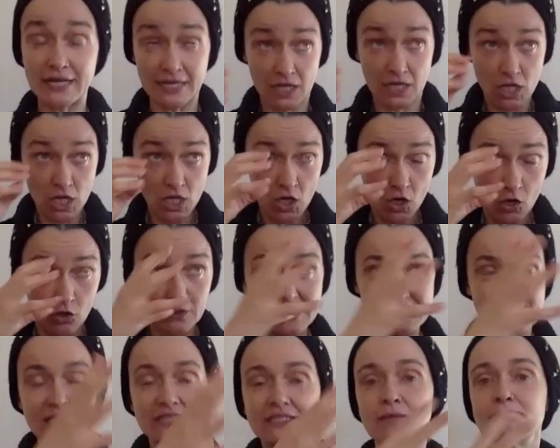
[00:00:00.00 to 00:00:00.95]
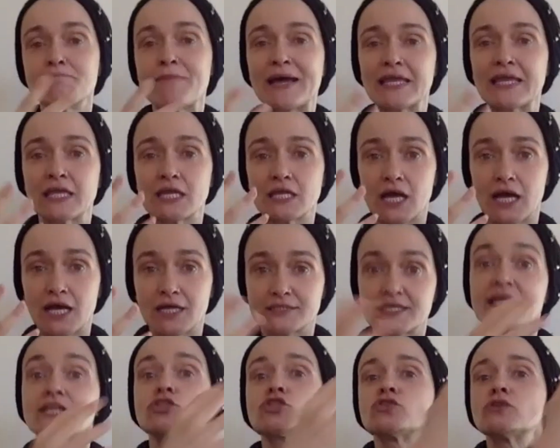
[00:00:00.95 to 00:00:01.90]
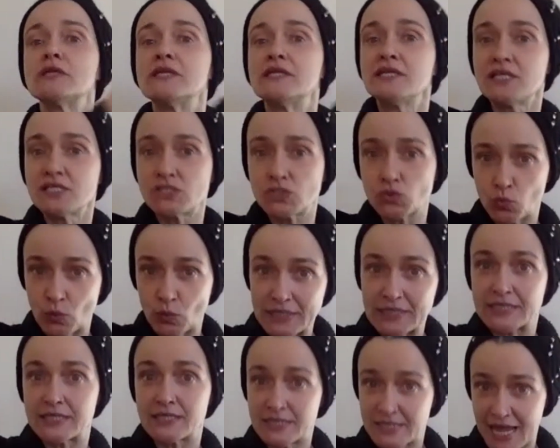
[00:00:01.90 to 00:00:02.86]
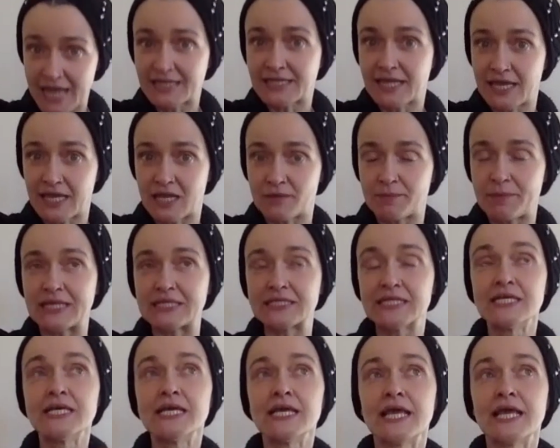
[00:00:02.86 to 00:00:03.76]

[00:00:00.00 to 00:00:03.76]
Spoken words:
and all of a sudden my attention is with that element.